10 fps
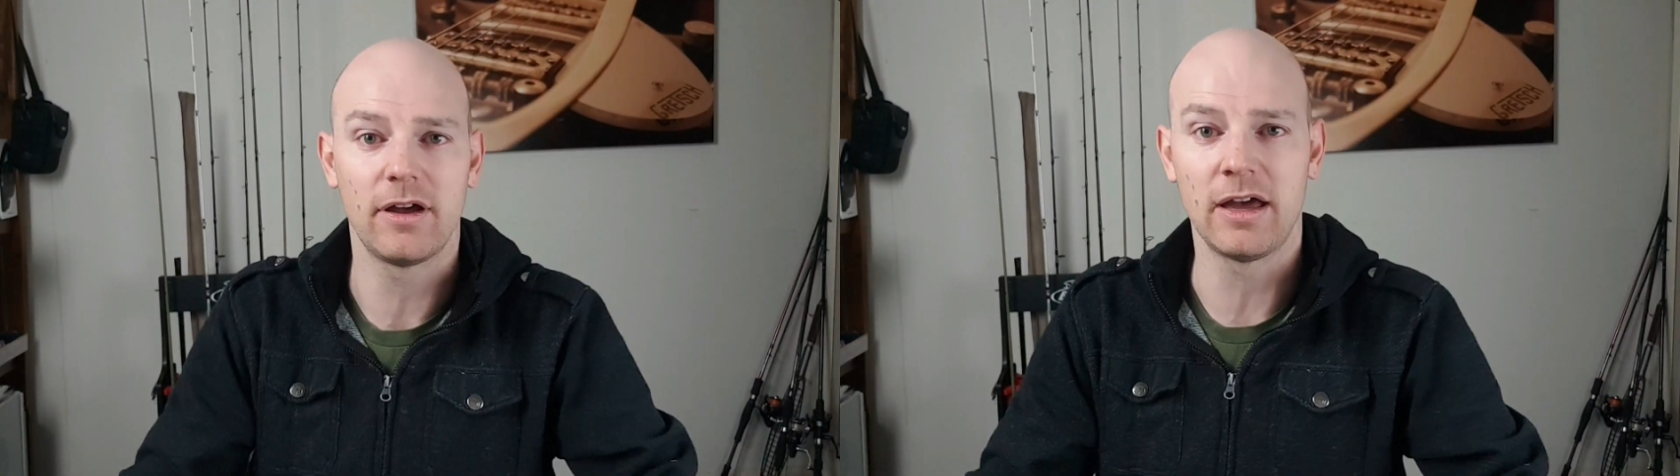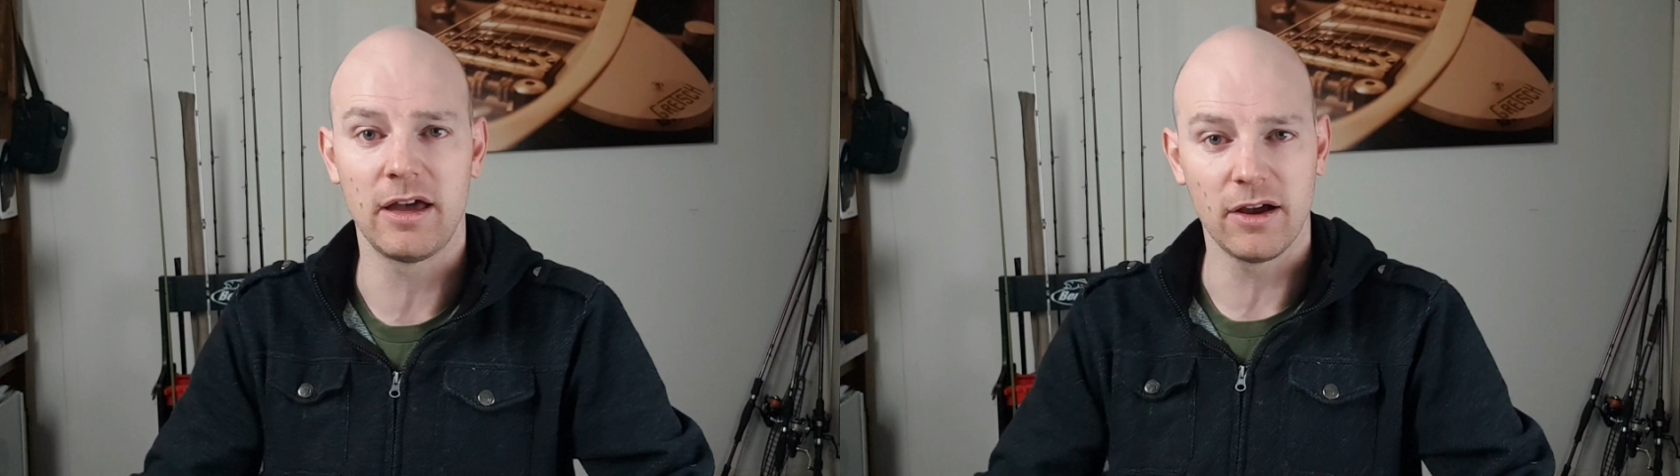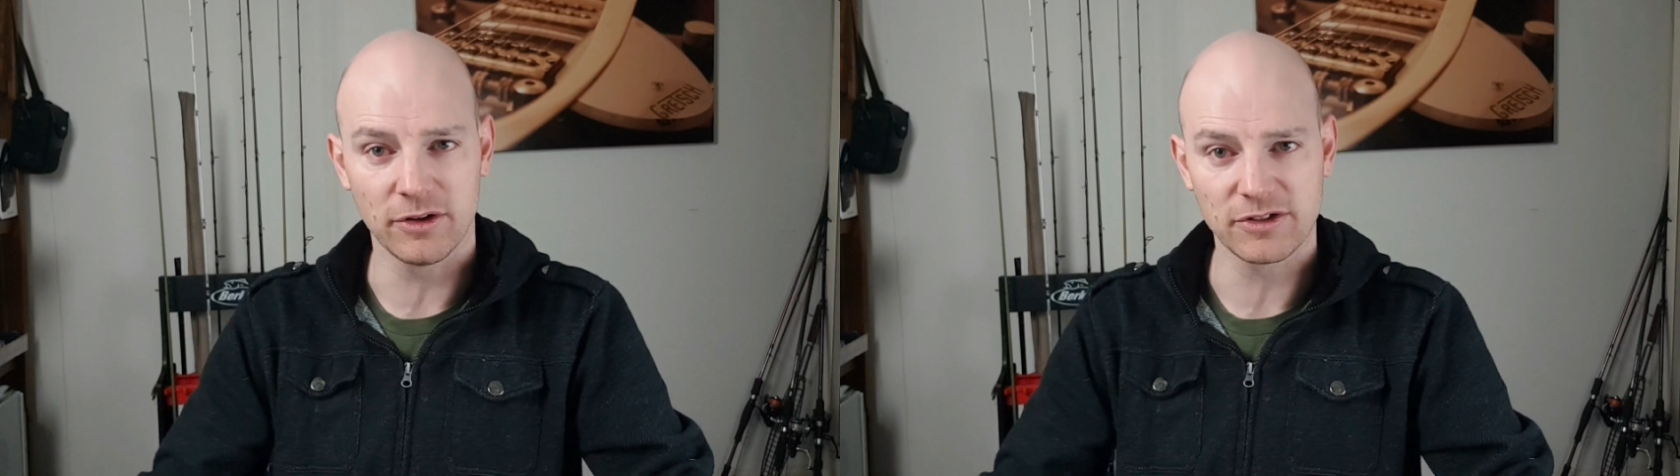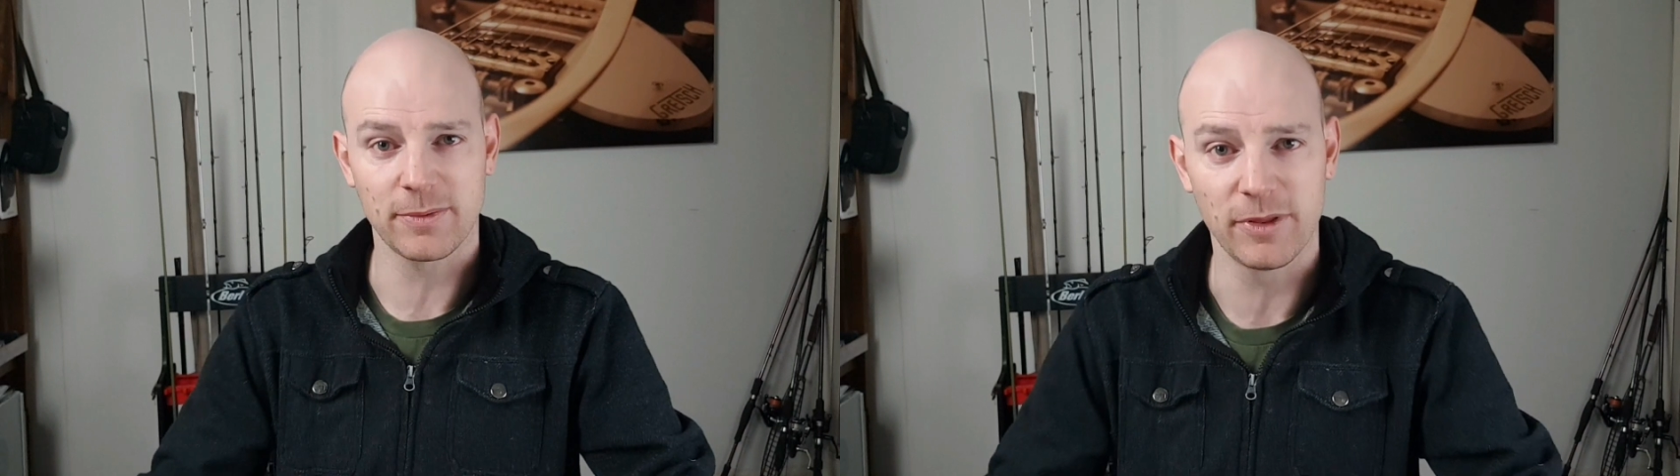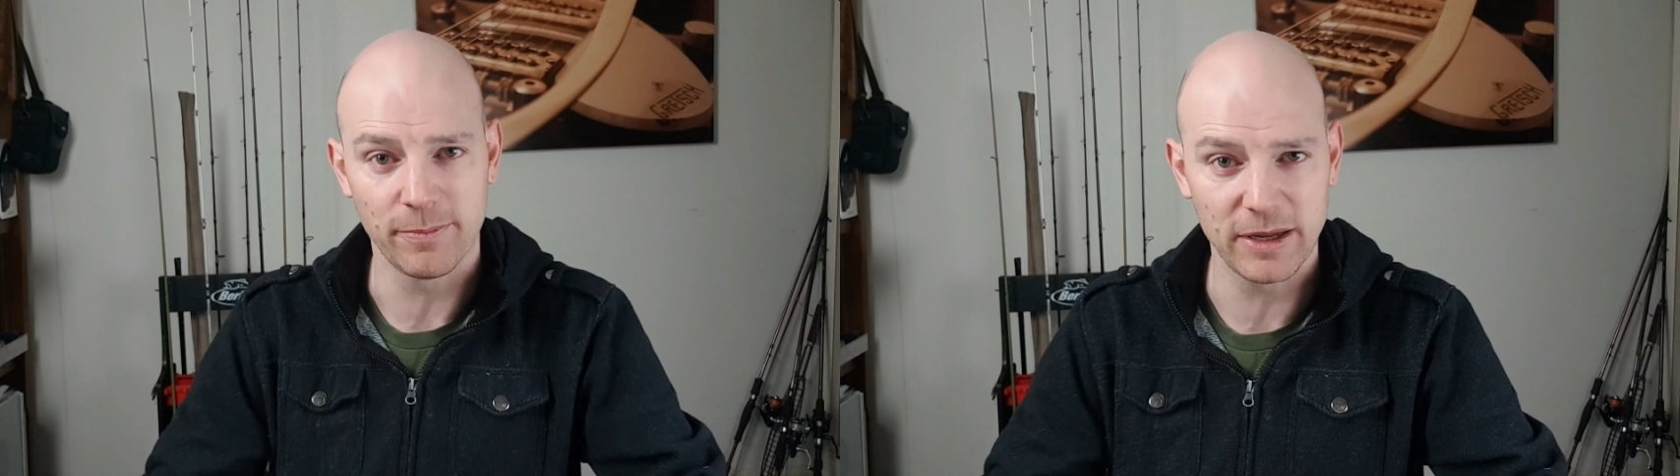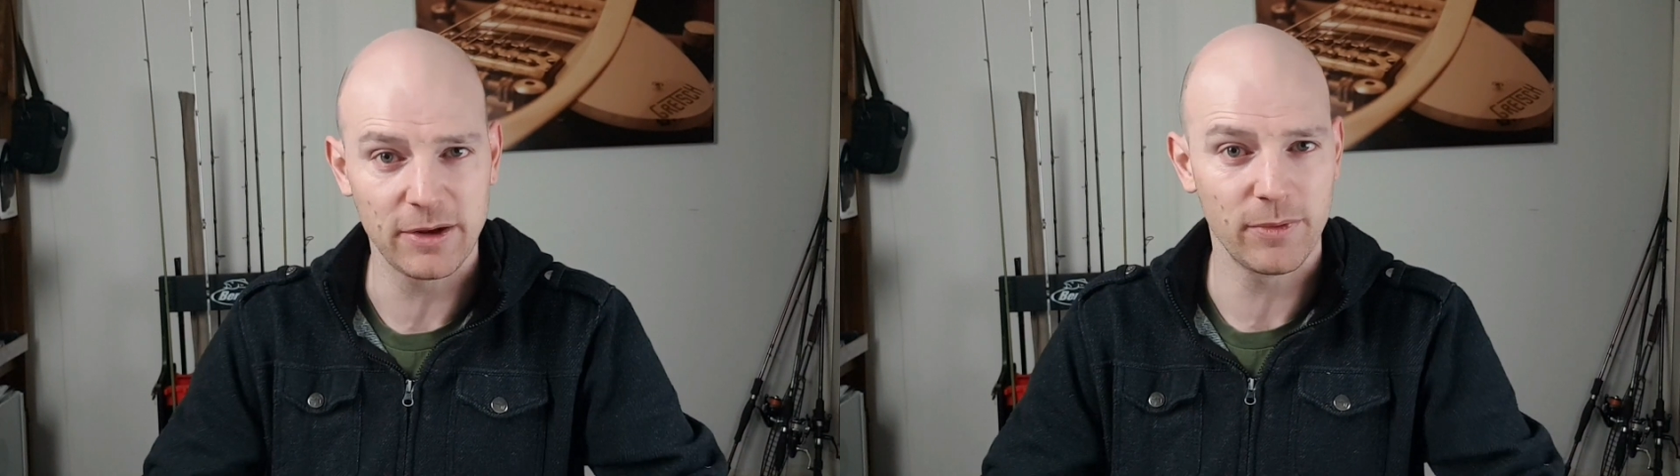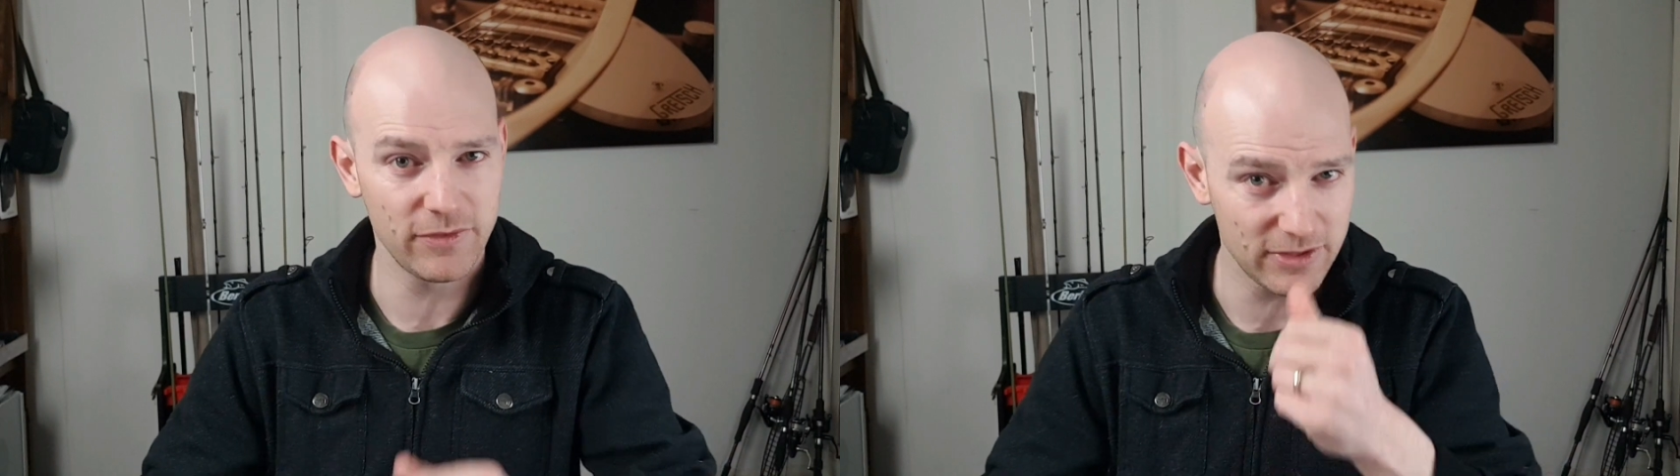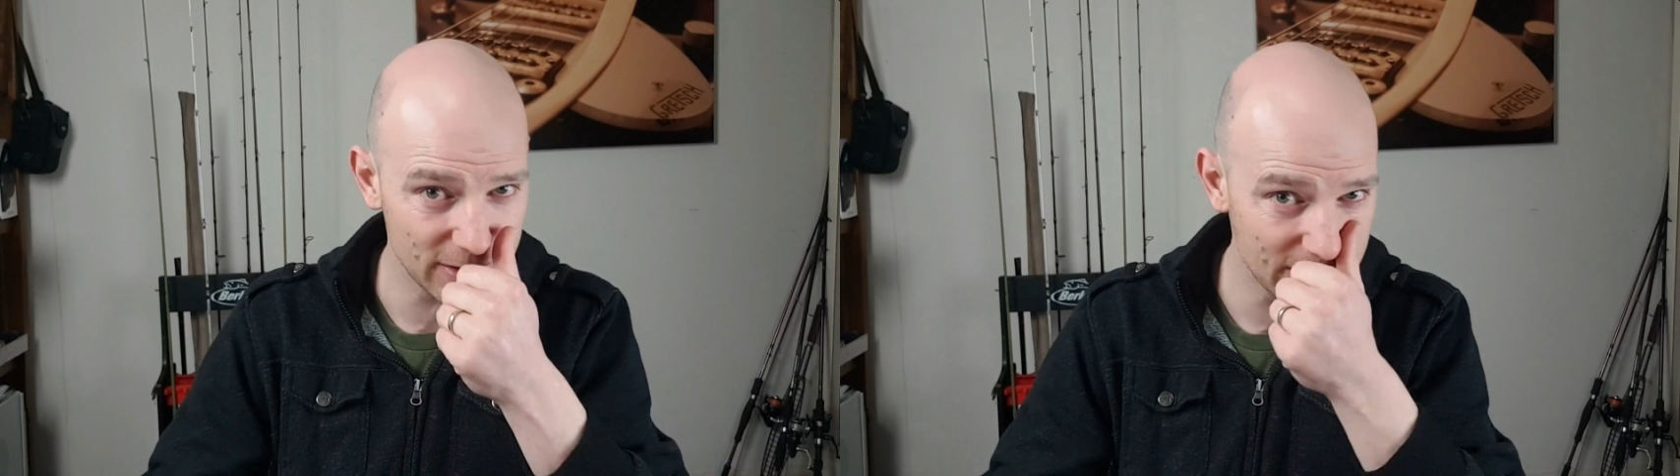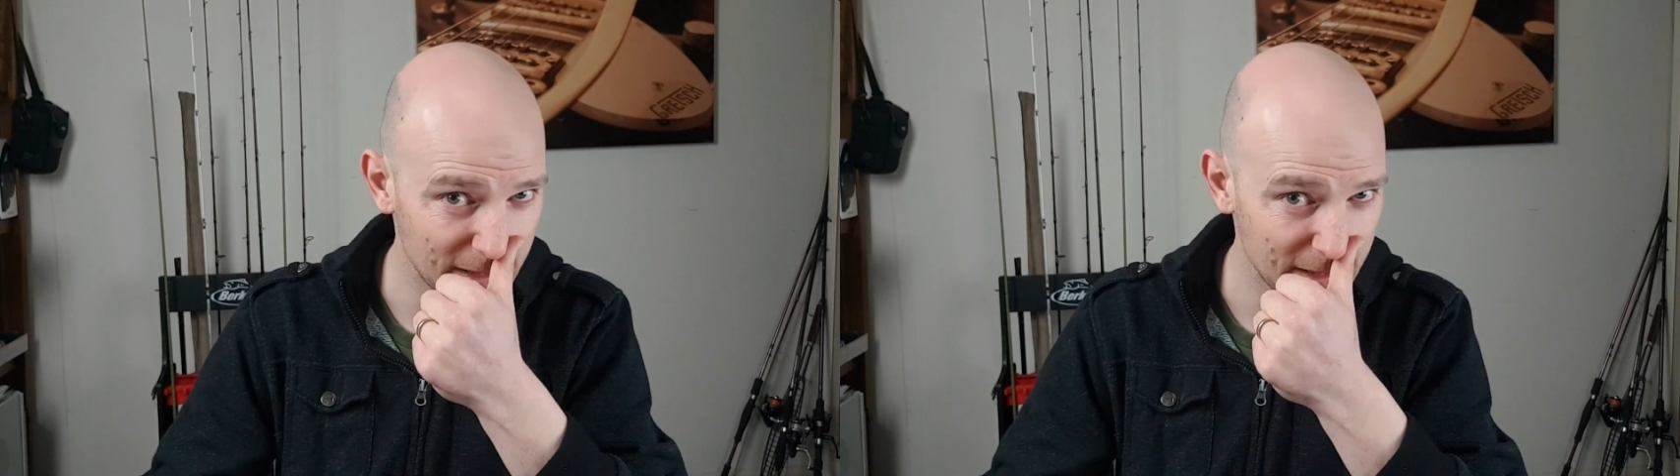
on some of the bigger rivers